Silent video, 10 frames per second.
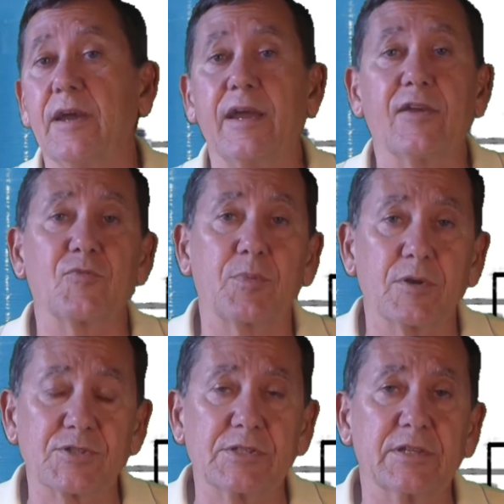I have
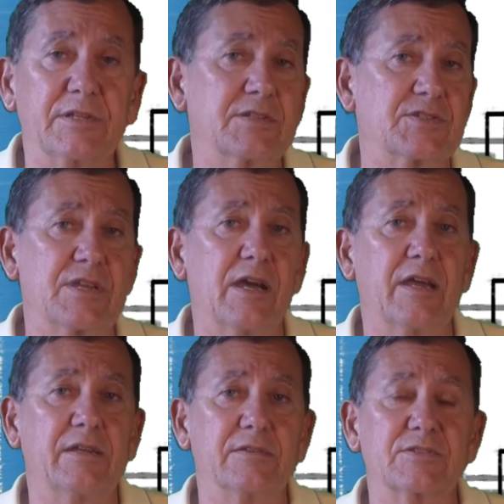personally
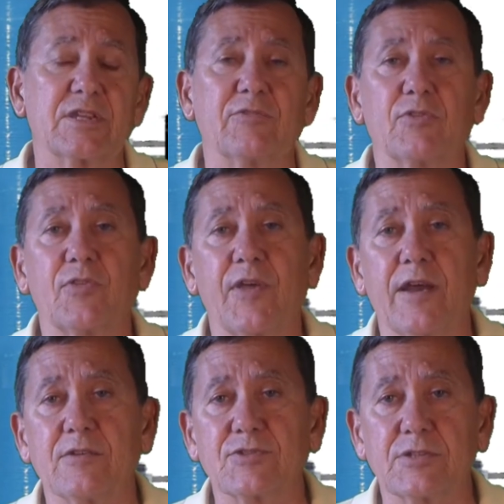designed several
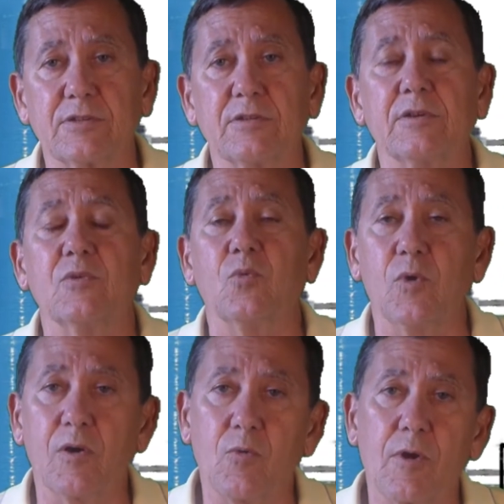thousand
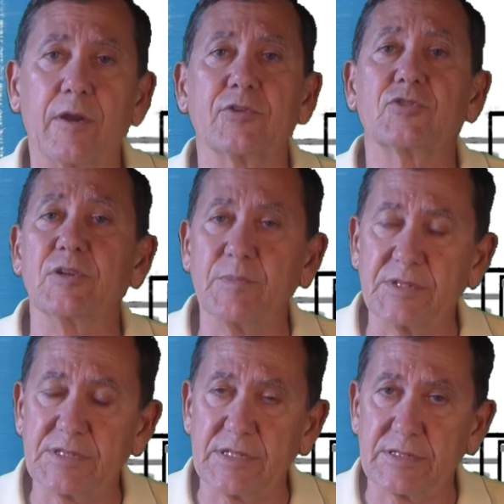well water
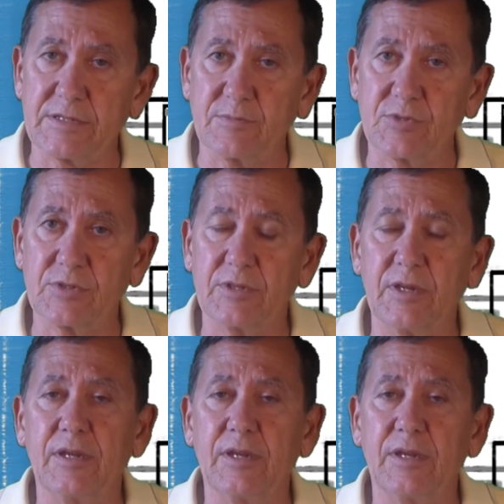treatment systems.